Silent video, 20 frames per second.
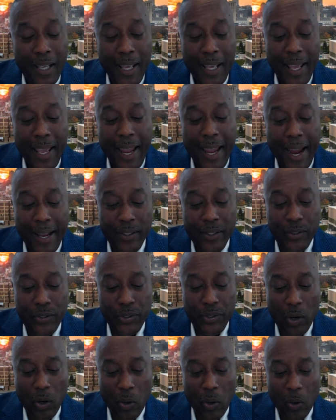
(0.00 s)
And
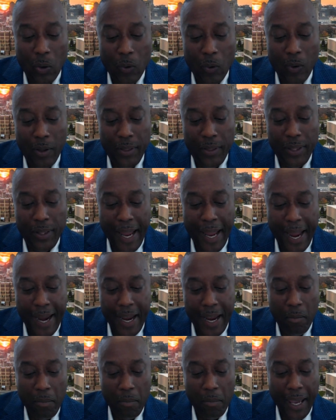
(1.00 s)
so the
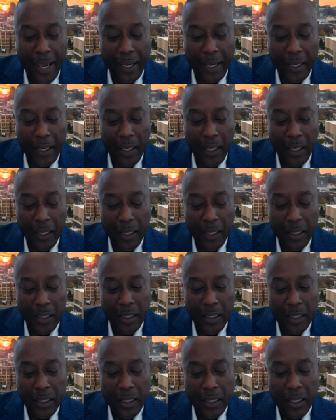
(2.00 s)
AMA
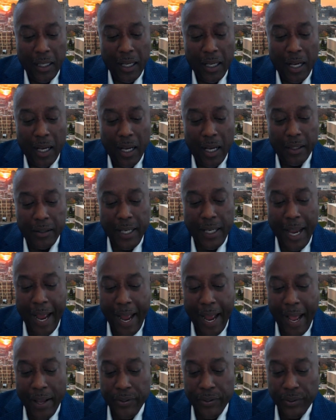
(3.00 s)

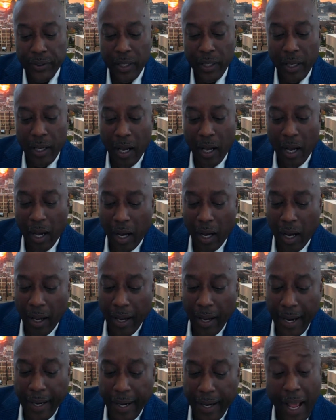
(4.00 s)
tasked,
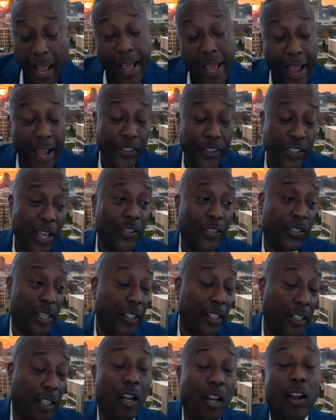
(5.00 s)
and actually I say
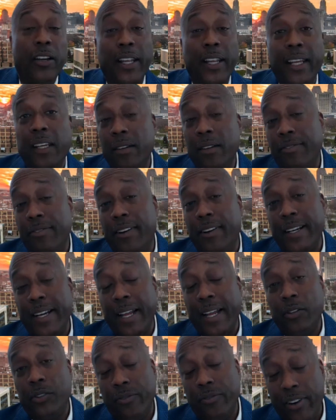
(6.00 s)
the Carnegie
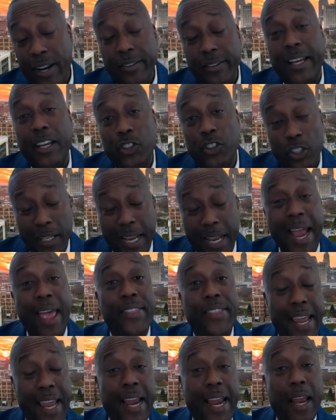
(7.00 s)
Foundation and
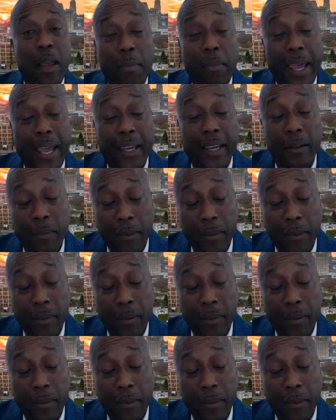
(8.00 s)
the AMA,